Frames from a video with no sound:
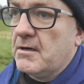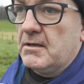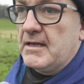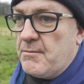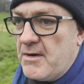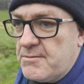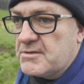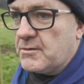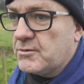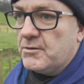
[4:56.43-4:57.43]
And then when he
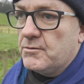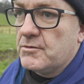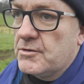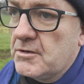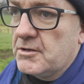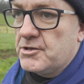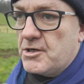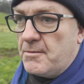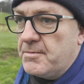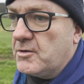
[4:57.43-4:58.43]
was out doing
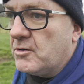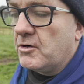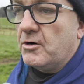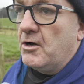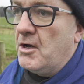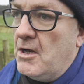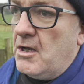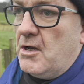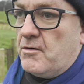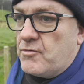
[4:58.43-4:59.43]
shopping or
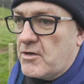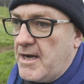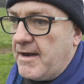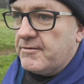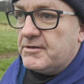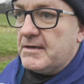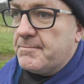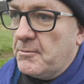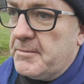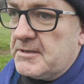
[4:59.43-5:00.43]
running errands, he'd
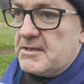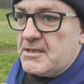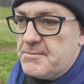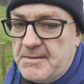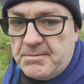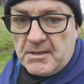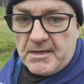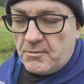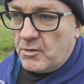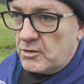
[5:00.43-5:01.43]
bump into these people that
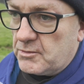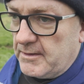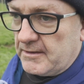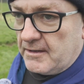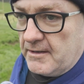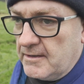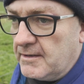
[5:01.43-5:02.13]
he walked with.